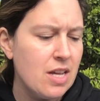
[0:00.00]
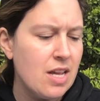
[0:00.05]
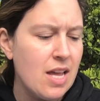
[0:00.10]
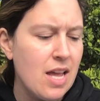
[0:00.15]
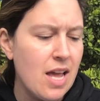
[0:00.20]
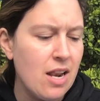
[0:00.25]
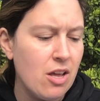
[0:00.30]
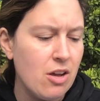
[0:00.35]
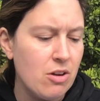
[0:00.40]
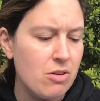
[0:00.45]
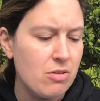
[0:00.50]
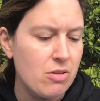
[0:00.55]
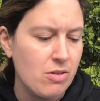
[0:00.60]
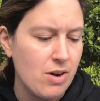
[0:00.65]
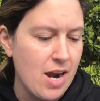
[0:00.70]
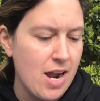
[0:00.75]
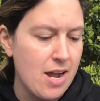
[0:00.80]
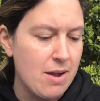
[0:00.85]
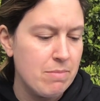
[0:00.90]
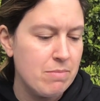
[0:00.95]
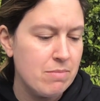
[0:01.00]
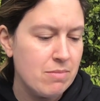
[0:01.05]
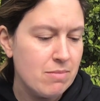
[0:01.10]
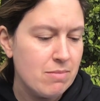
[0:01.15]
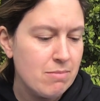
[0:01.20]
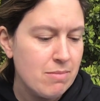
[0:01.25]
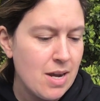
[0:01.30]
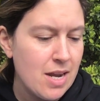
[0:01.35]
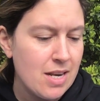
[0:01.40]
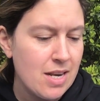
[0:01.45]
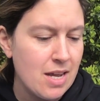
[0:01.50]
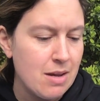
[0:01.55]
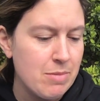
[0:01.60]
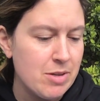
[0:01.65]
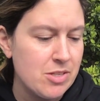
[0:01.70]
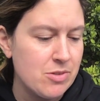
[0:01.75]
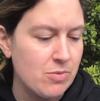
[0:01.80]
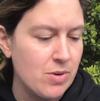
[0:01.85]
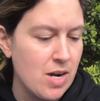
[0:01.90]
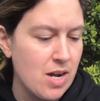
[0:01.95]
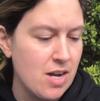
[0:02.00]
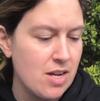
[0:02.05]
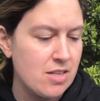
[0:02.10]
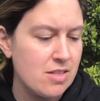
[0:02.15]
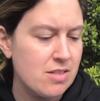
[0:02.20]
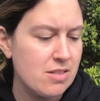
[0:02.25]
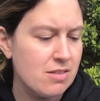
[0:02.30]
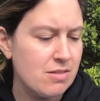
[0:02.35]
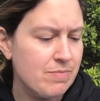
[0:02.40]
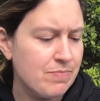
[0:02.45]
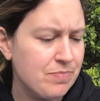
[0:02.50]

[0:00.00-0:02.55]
"Hello, crab. My name is Roz."